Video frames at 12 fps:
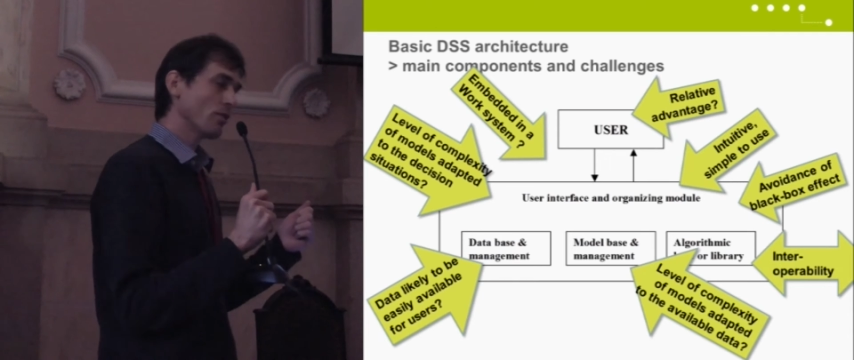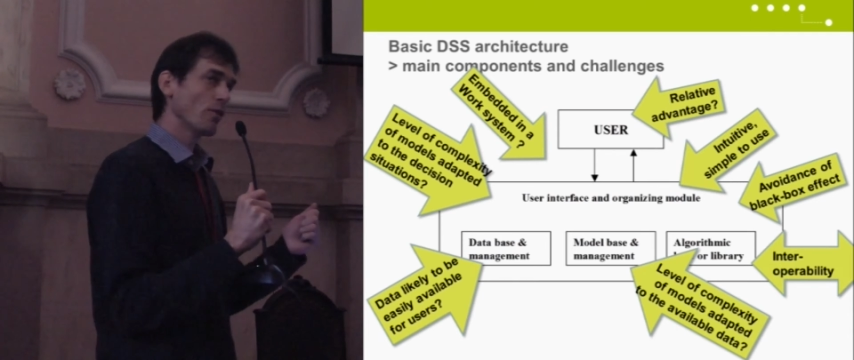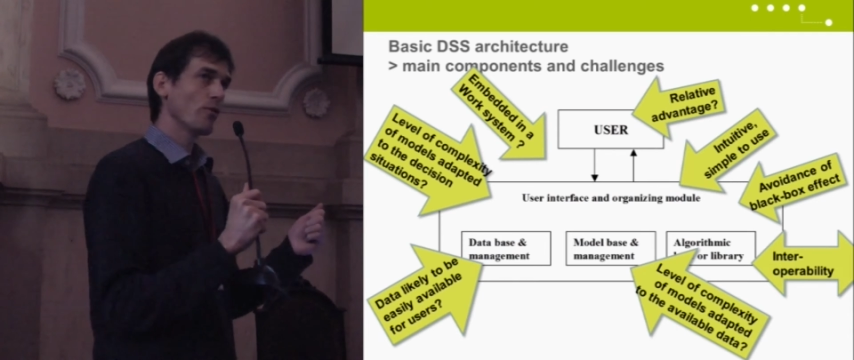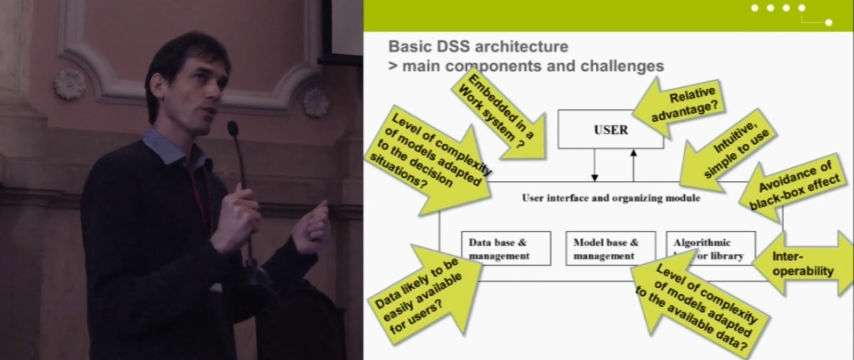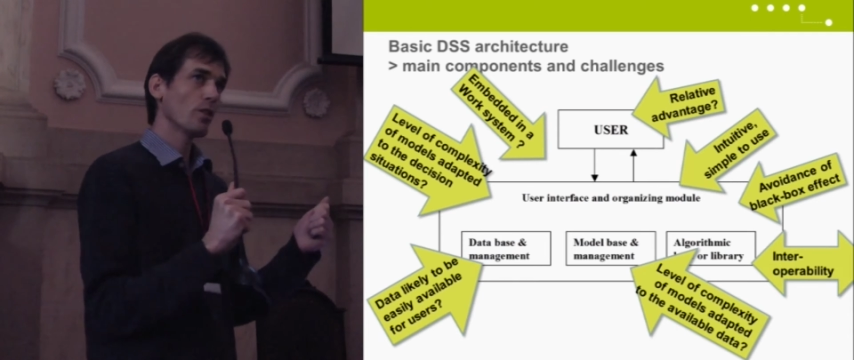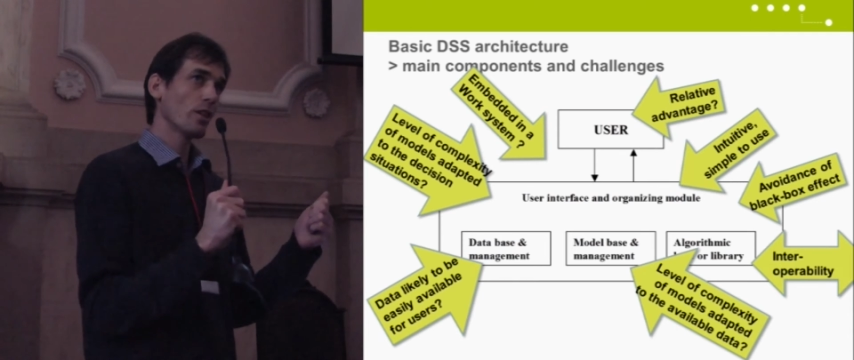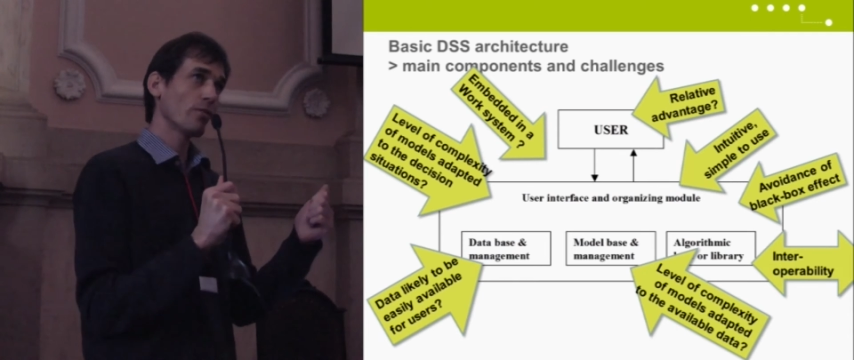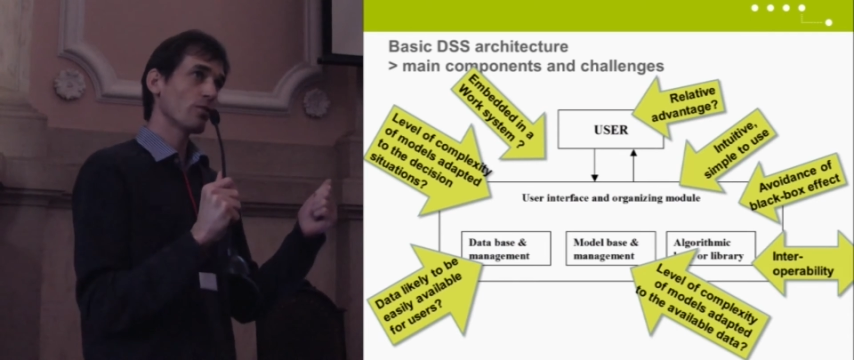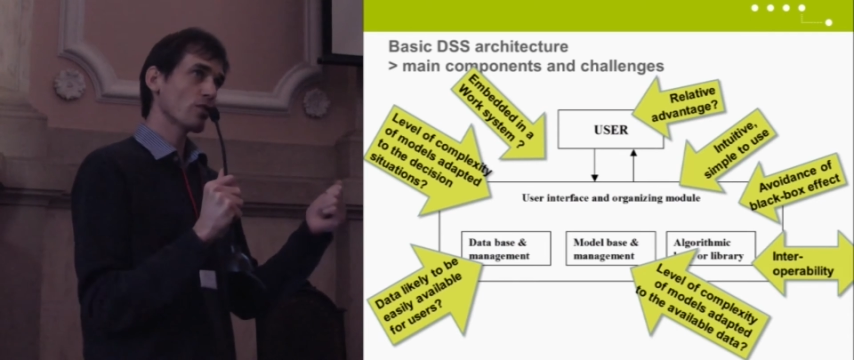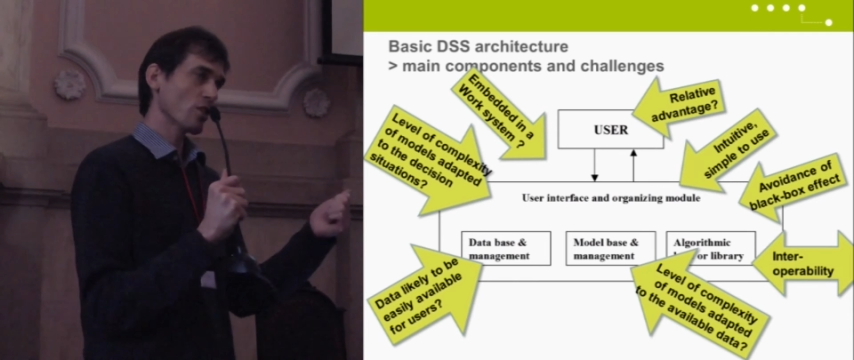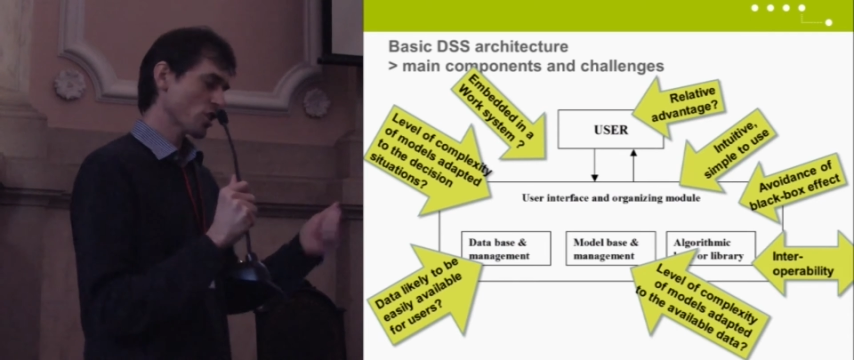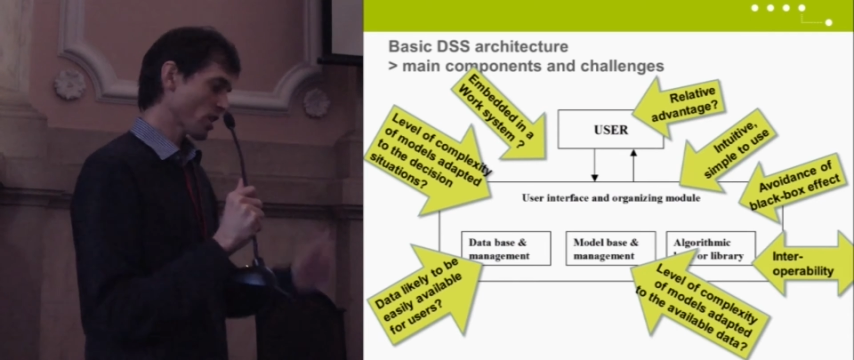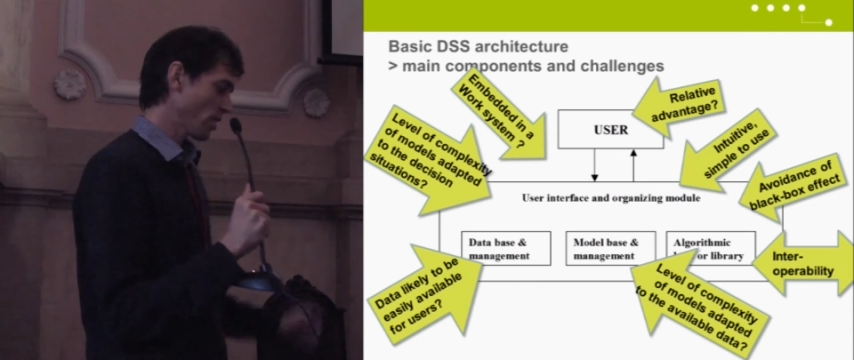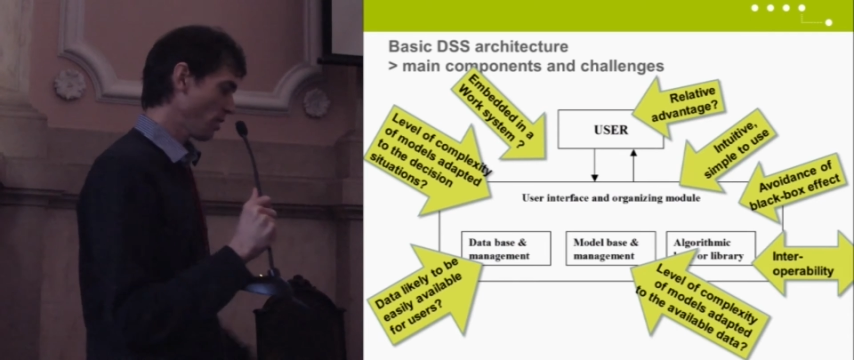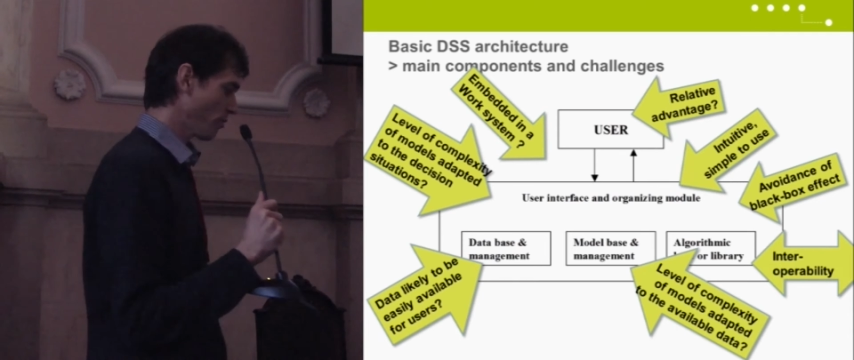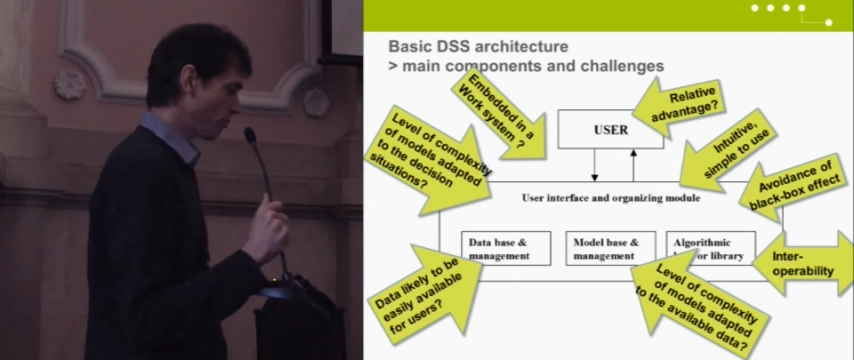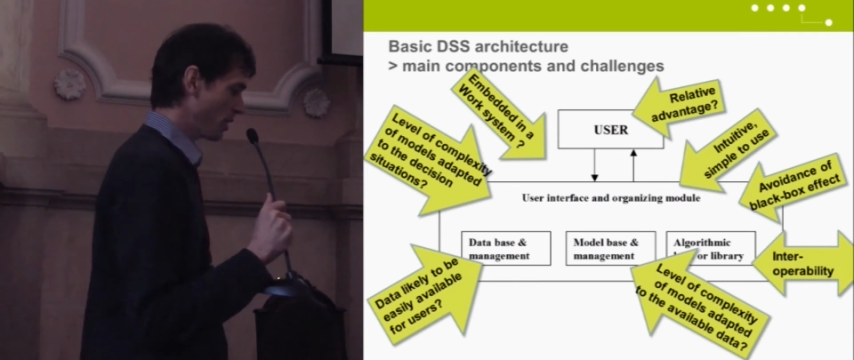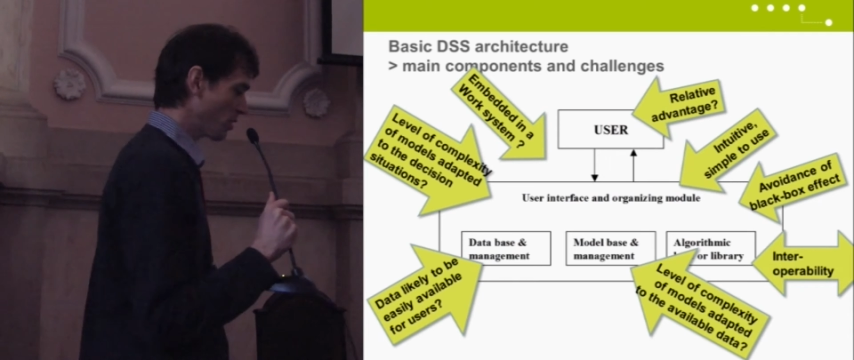overview of such kind
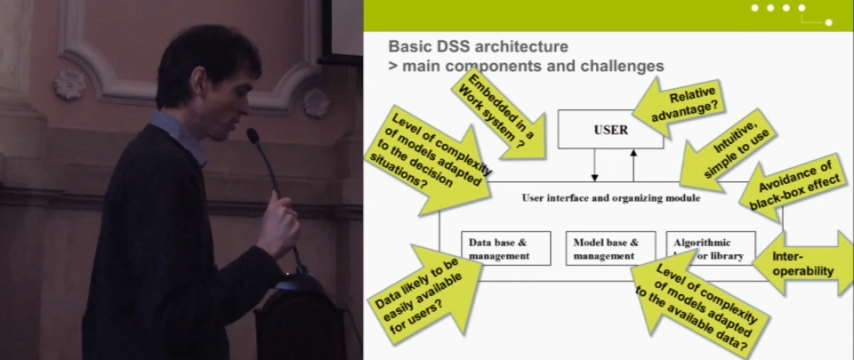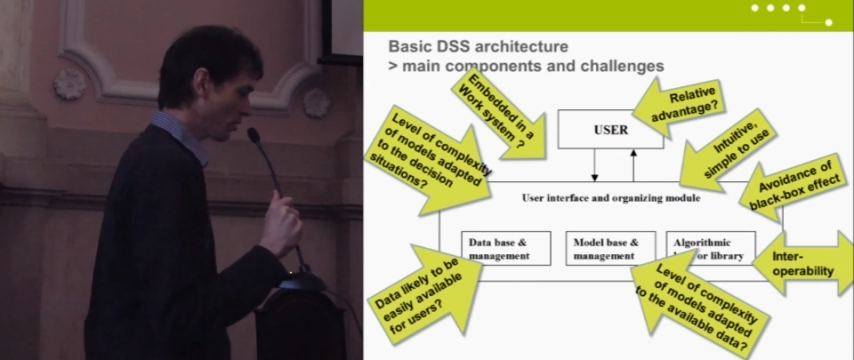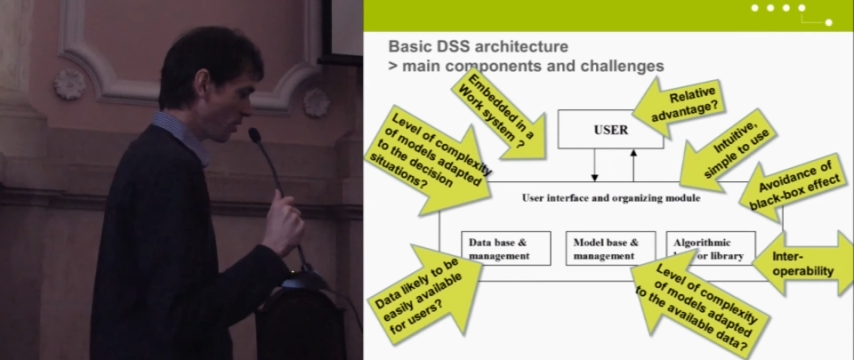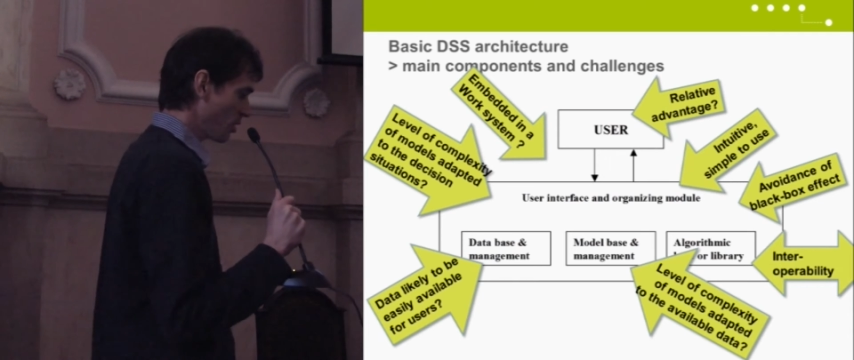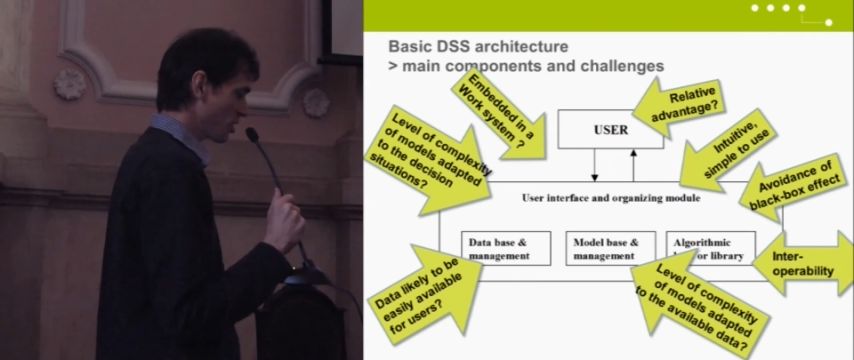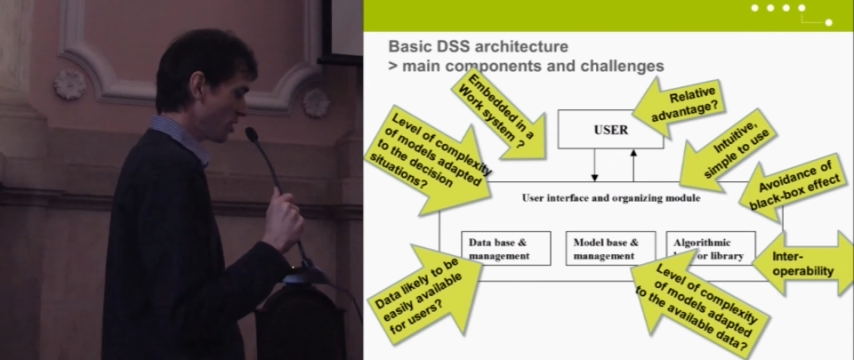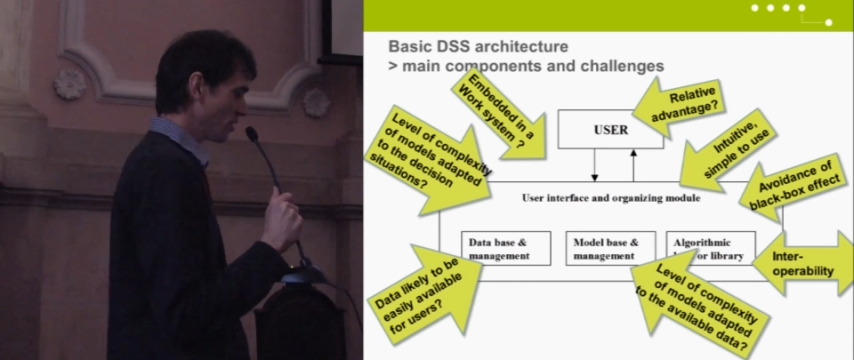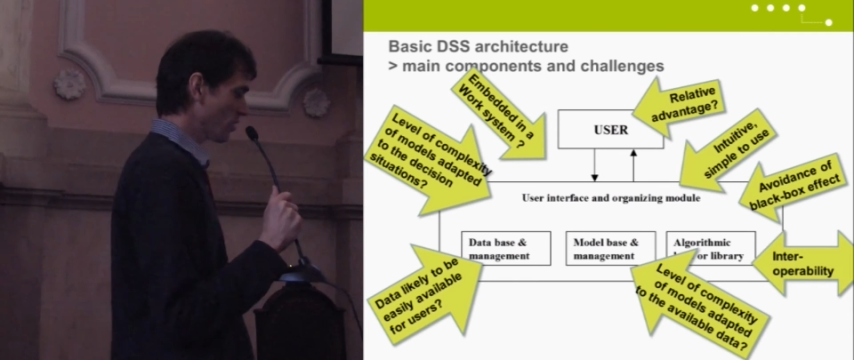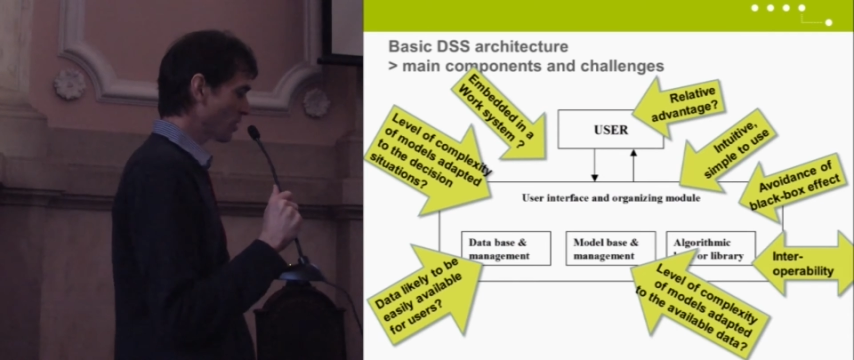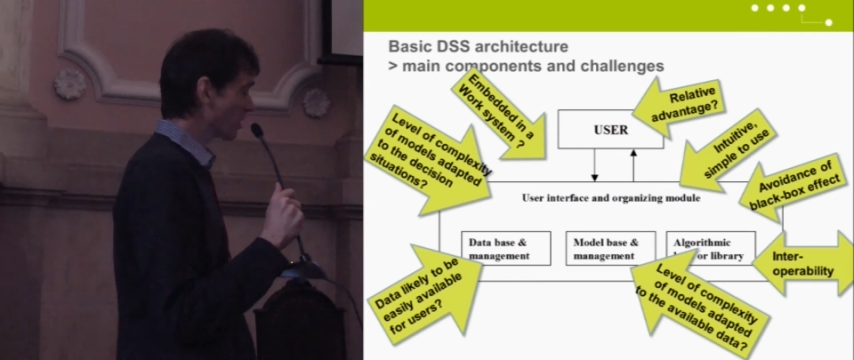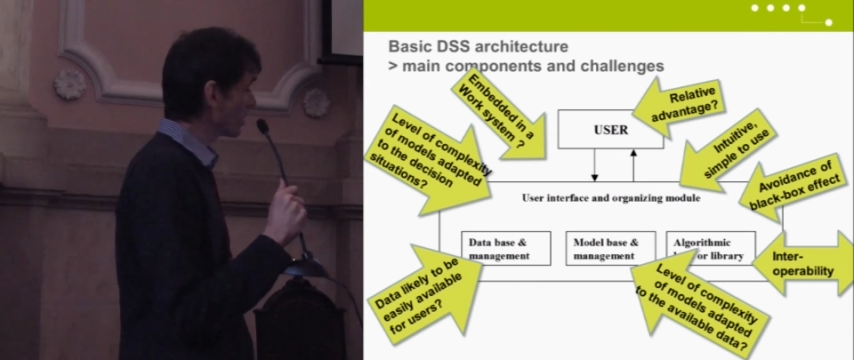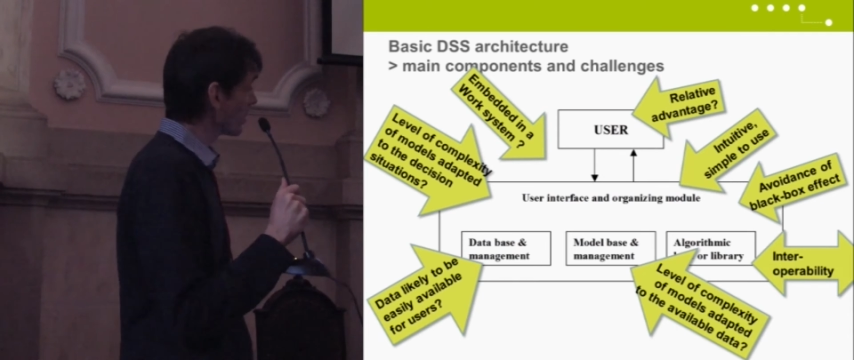of methodologies.